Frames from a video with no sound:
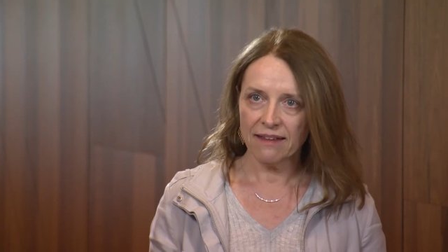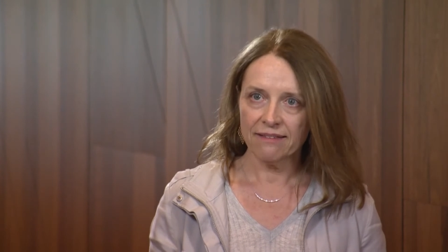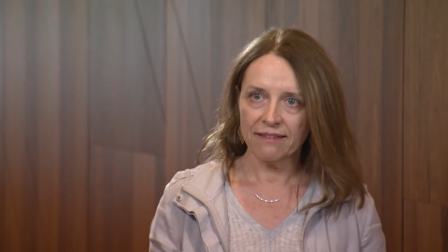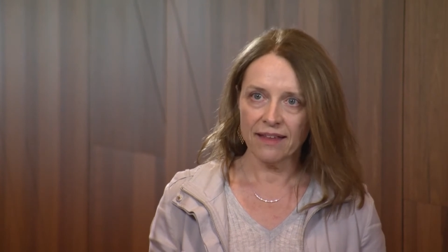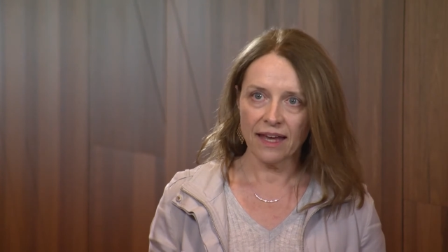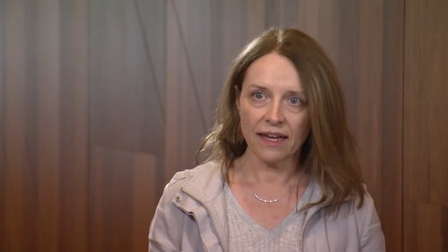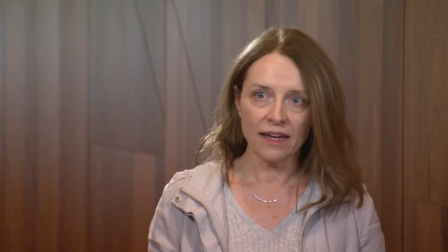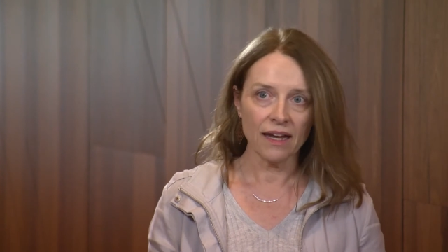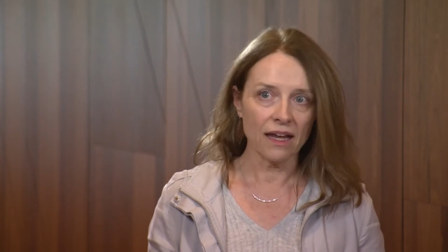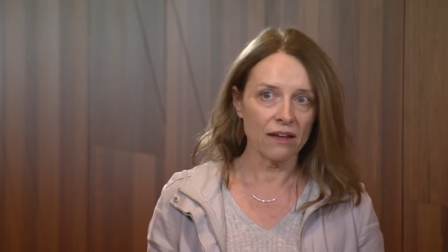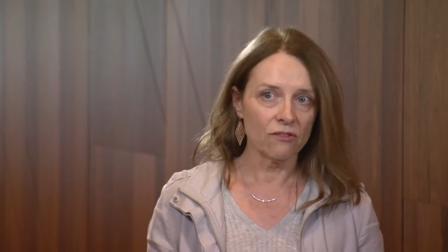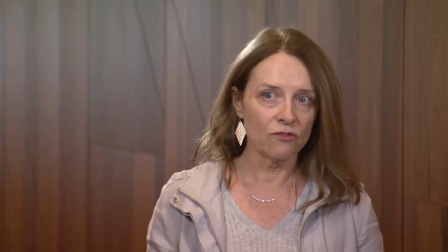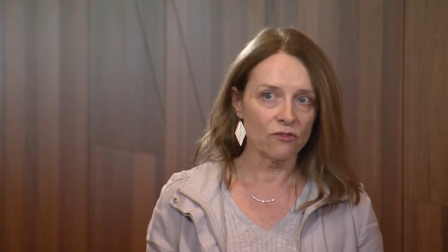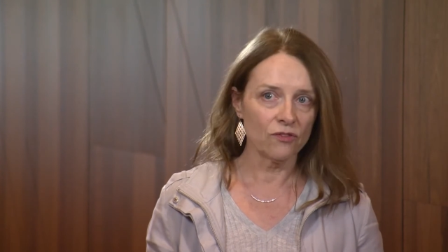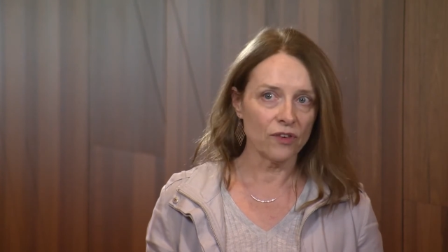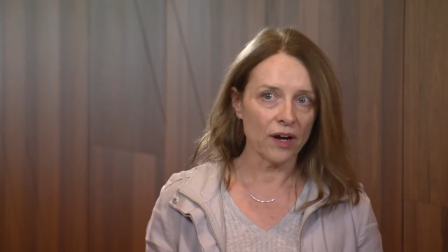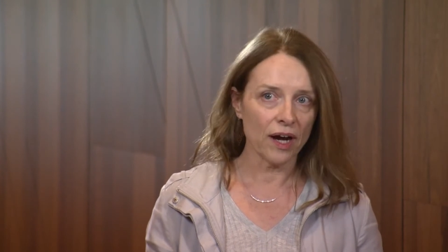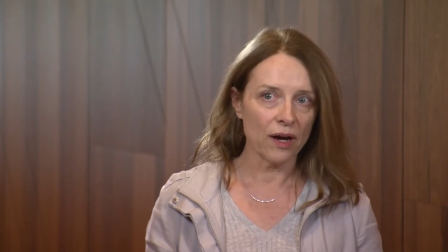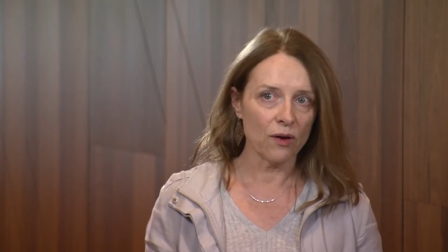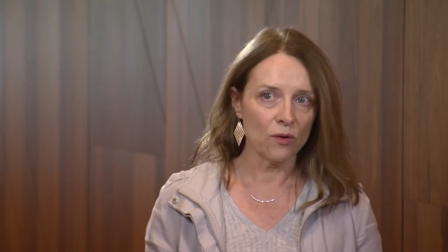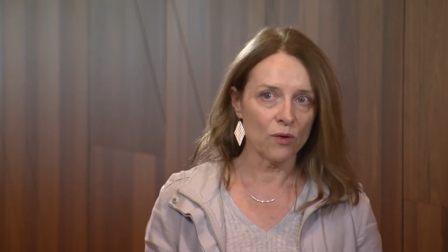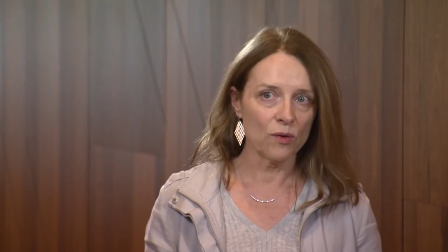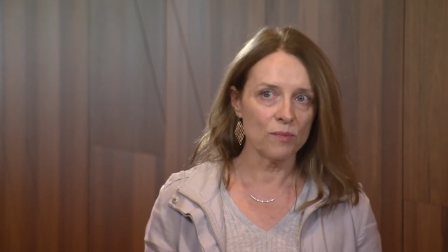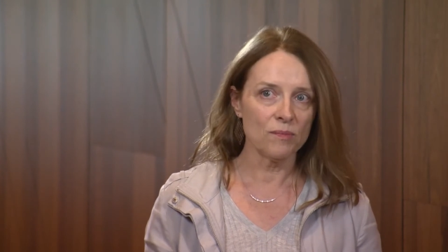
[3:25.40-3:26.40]
that
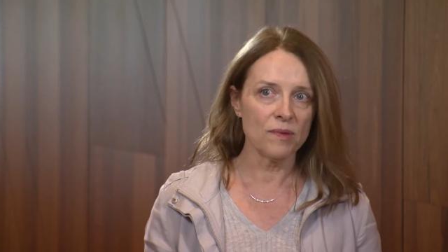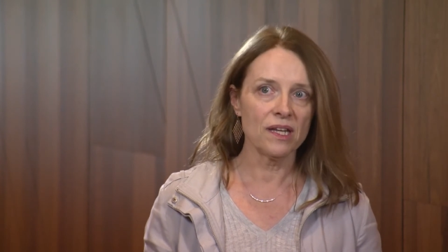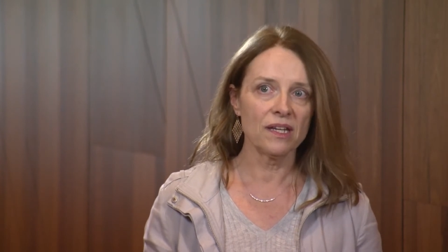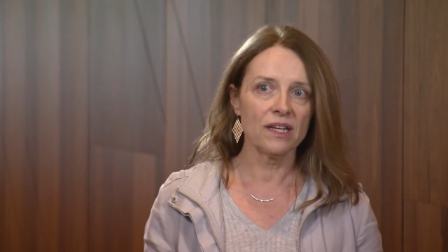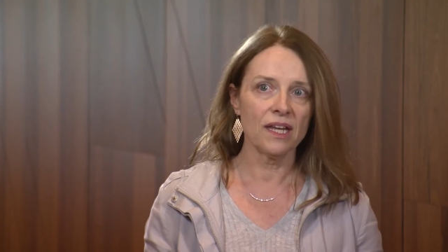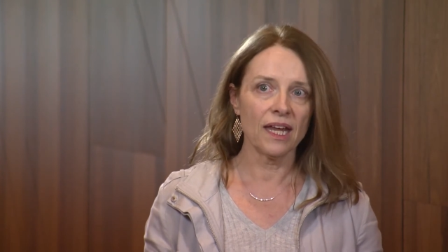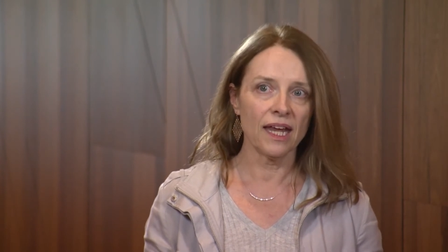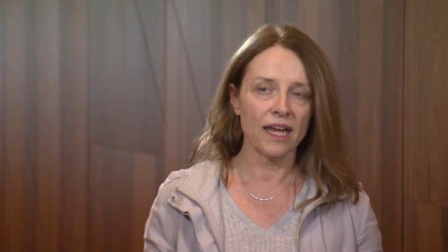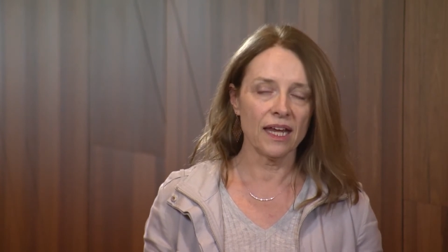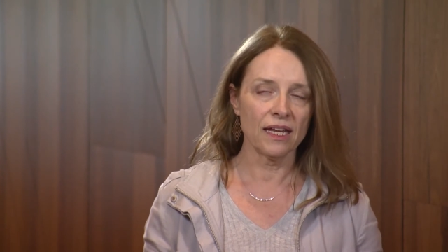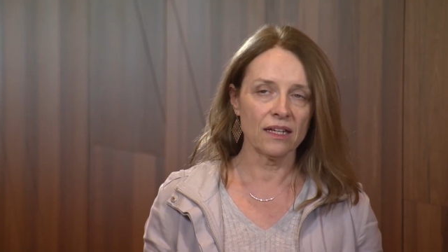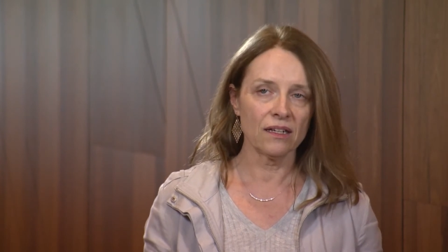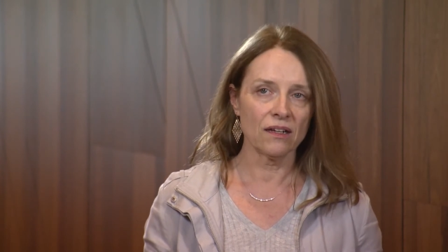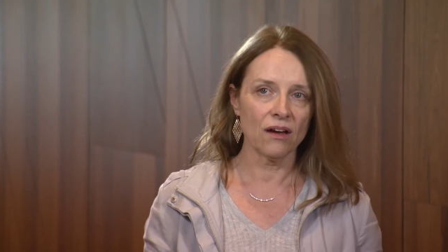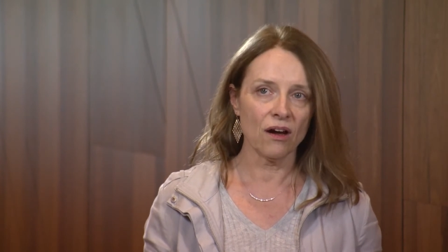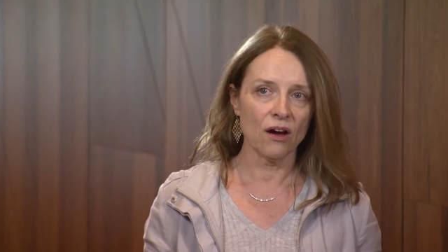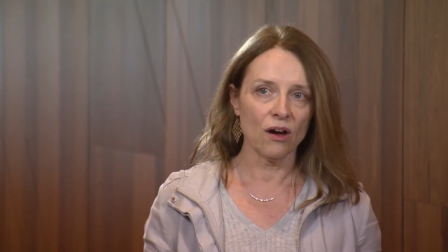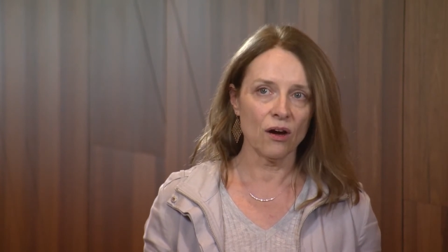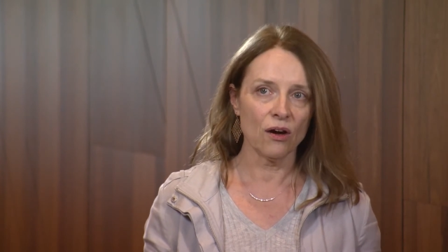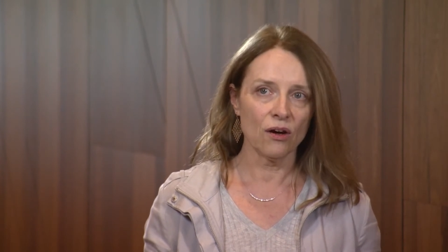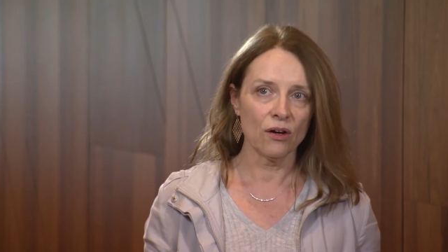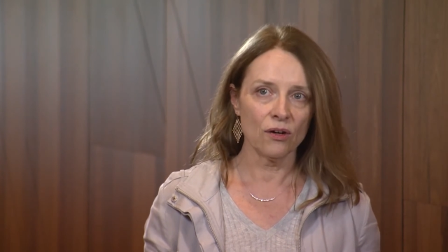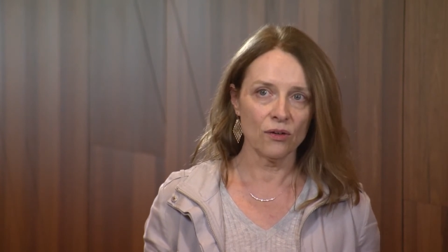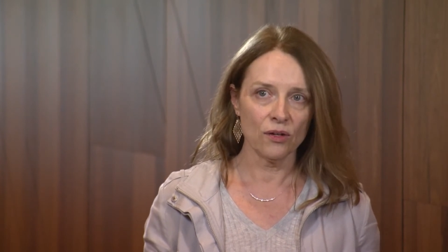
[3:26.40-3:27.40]
environment in
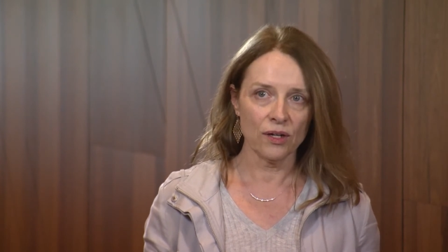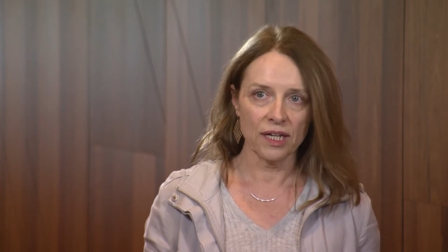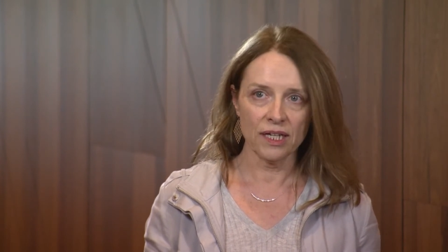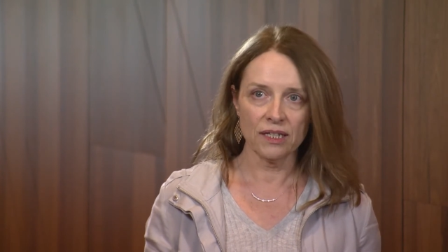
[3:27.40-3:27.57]
our